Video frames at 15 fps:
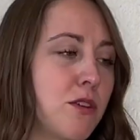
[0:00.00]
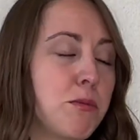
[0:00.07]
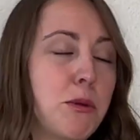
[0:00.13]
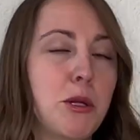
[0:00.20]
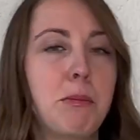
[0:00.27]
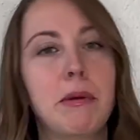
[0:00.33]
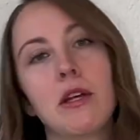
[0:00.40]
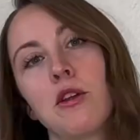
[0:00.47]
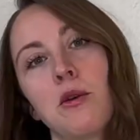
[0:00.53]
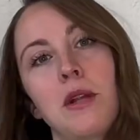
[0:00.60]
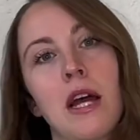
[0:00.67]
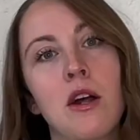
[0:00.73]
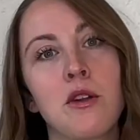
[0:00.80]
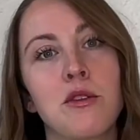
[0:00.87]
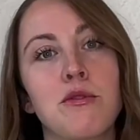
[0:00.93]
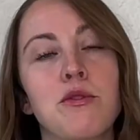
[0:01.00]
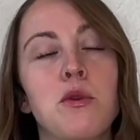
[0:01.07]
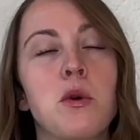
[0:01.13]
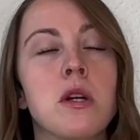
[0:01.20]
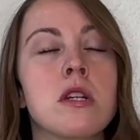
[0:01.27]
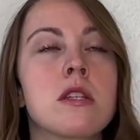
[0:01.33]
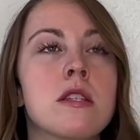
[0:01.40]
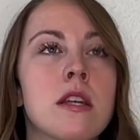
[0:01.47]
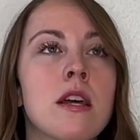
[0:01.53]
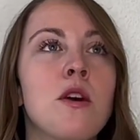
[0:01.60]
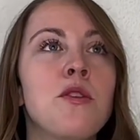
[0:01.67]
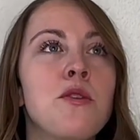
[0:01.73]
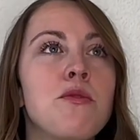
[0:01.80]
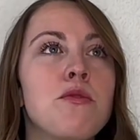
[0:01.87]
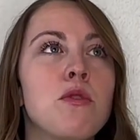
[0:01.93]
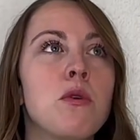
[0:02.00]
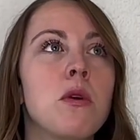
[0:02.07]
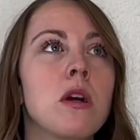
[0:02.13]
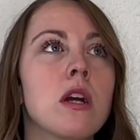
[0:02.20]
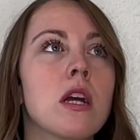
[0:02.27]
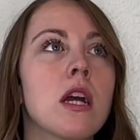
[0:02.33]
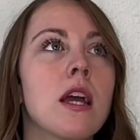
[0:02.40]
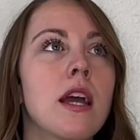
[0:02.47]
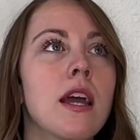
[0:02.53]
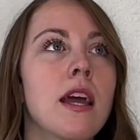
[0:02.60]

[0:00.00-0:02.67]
Put a pillow down on the floor, sit on the floor,